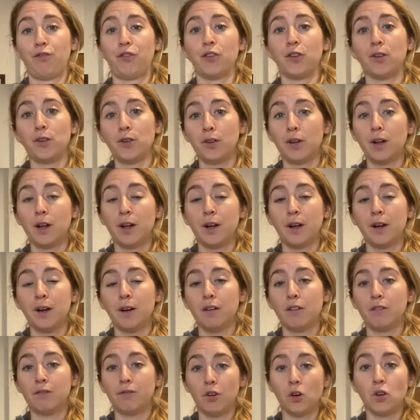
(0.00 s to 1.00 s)
full
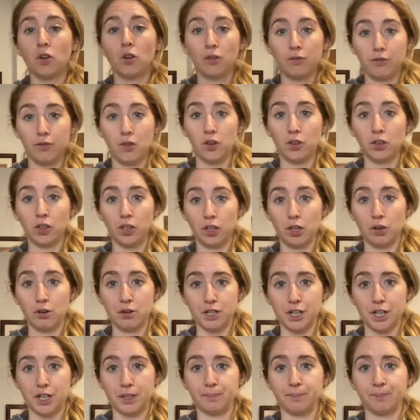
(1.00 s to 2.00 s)
vocal fold
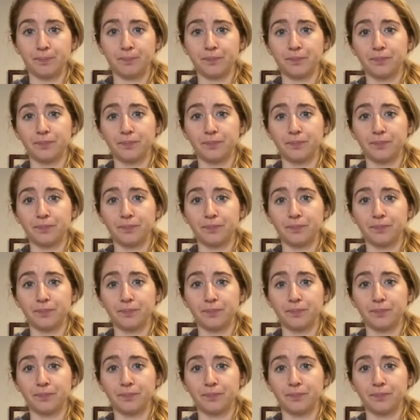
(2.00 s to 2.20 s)
closure.